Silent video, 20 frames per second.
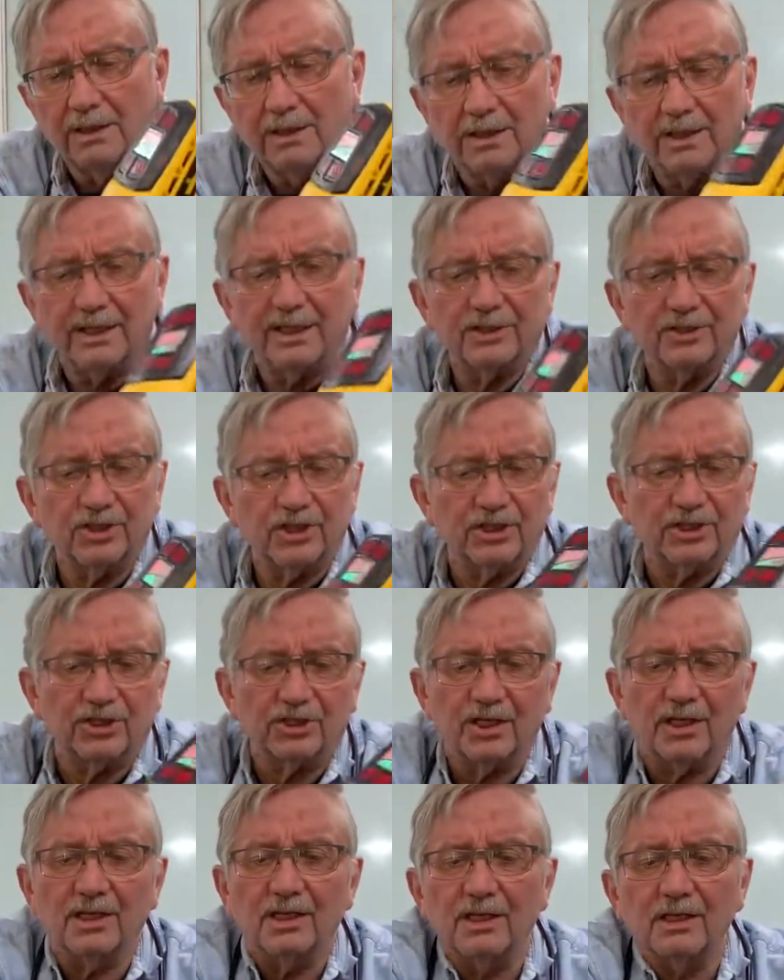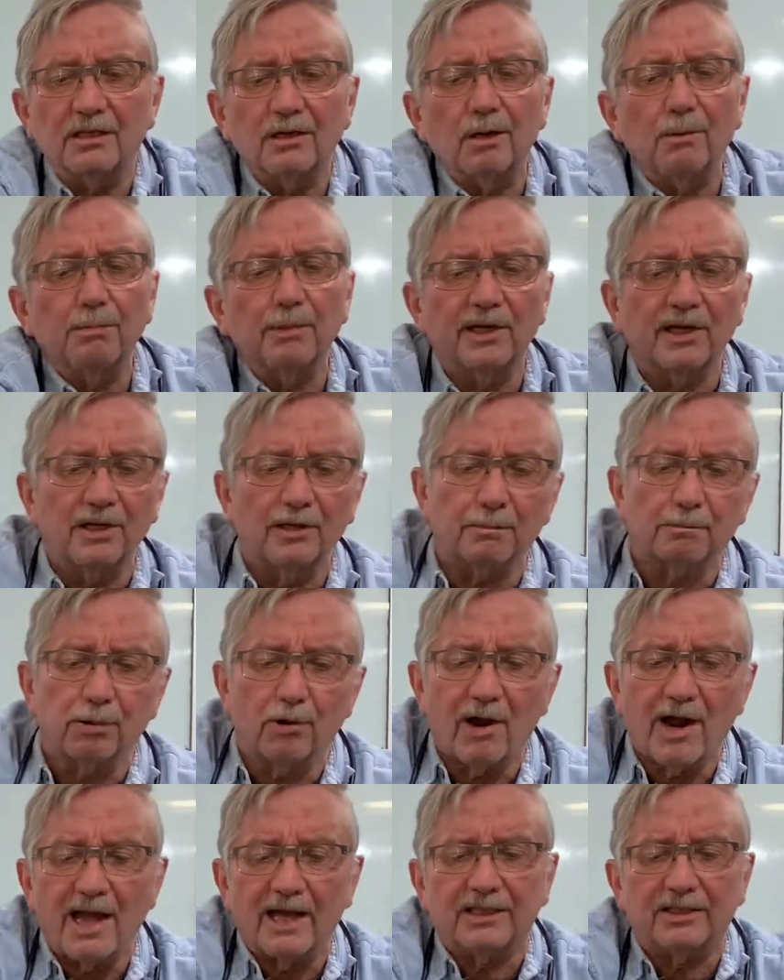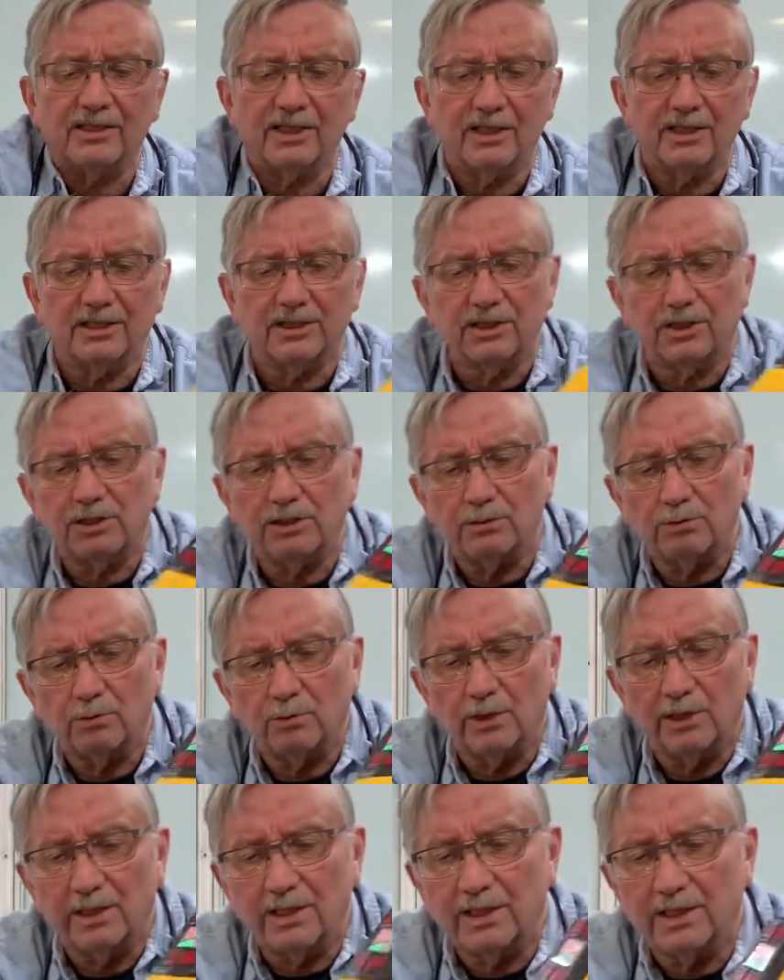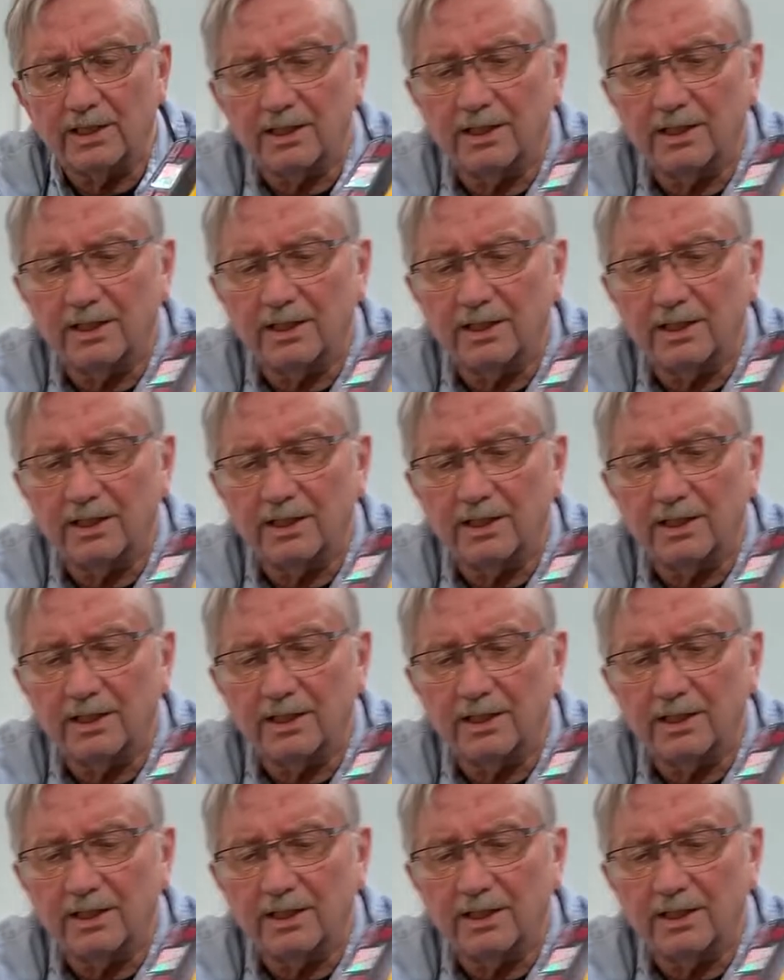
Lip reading: It's just a little bit of practice with